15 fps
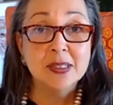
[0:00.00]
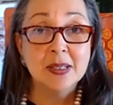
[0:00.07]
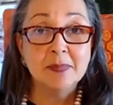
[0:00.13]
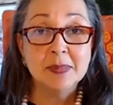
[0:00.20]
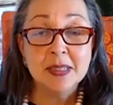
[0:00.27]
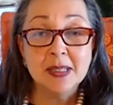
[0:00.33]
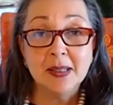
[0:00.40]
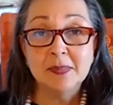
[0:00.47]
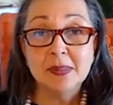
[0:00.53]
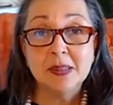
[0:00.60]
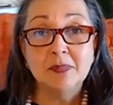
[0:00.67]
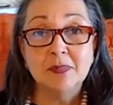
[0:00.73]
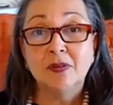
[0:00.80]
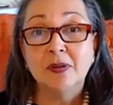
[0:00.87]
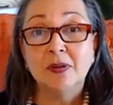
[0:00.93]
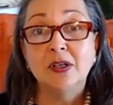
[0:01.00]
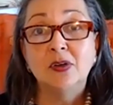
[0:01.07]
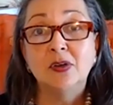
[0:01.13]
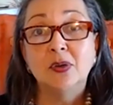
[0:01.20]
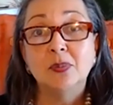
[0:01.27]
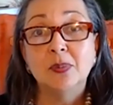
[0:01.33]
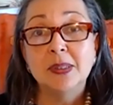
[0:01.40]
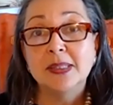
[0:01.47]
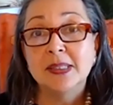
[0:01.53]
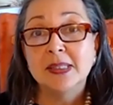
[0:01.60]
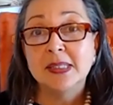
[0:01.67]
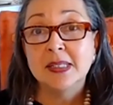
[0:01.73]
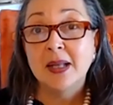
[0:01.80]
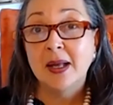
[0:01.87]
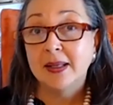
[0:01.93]
And there are sometimes some very good
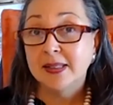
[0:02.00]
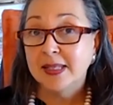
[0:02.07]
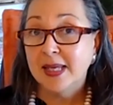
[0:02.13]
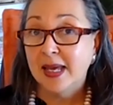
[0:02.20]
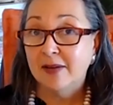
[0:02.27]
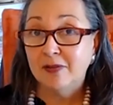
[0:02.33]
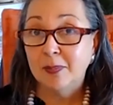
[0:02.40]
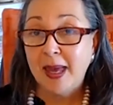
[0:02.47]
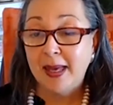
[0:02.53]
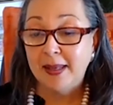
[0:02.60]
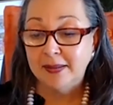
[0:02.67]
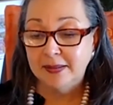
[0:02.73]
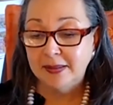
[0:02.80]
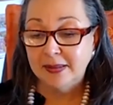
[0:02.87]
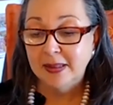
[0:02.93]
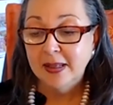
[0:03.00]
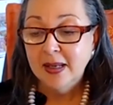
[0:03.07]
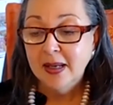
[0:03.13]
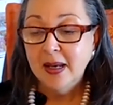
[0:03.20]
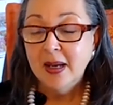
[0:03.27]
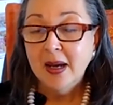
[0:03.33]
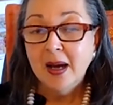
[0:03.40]
reasons not to have a patent.